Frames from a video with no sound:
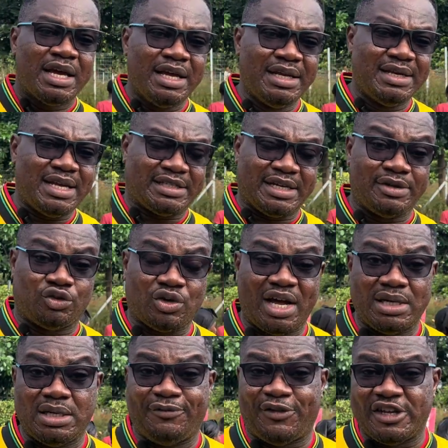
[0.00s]
In the
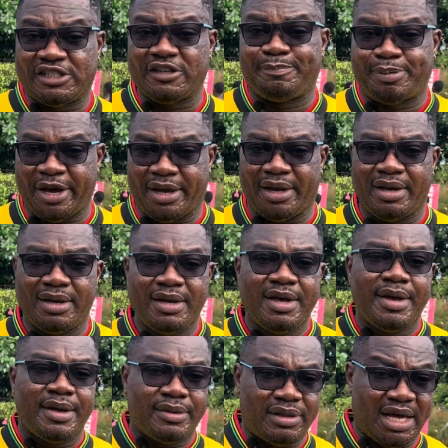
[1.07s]
central defensive pair,
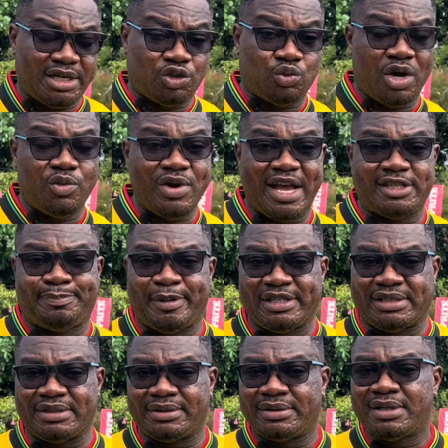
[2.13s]
that is why we are
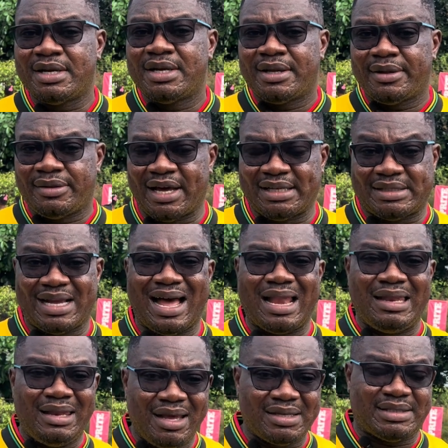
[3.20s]
expecting that
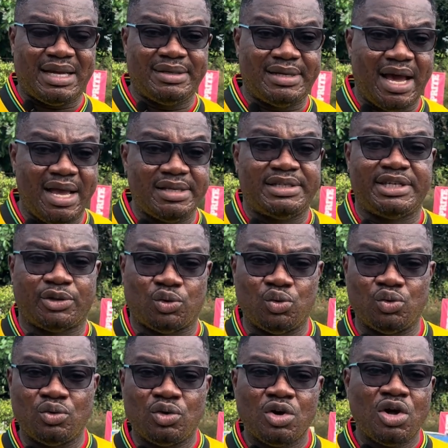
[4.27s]
Alexander
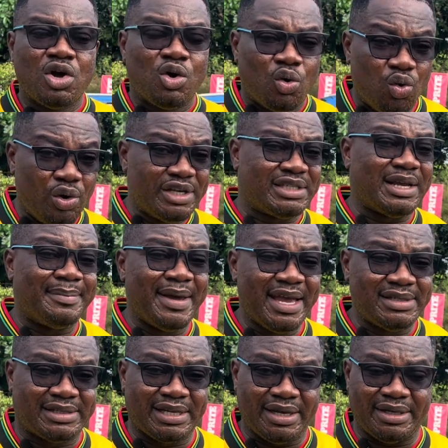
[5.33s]
Djiku, who is the
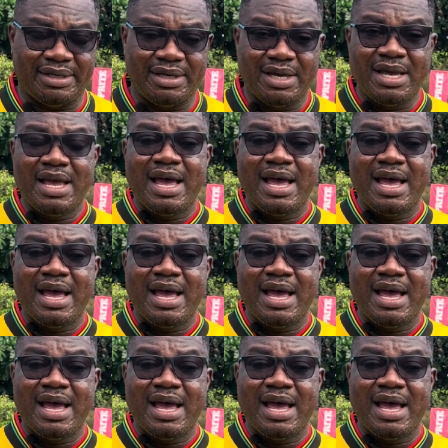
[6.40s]
mainstay,